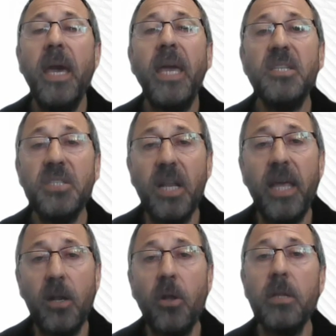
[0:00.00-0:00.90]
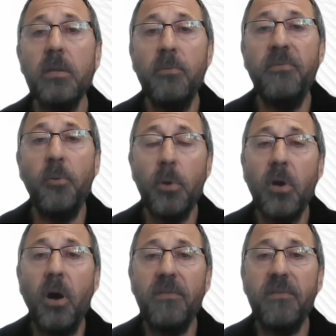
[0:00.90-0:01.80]
And you still had a lot of the wool
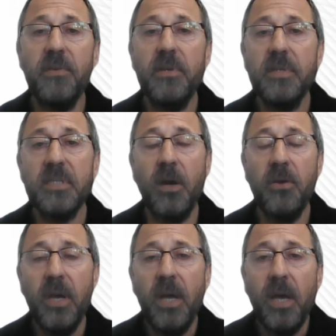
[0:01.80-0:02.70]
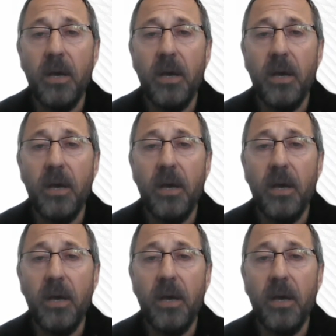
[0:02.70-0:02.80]
falling off. So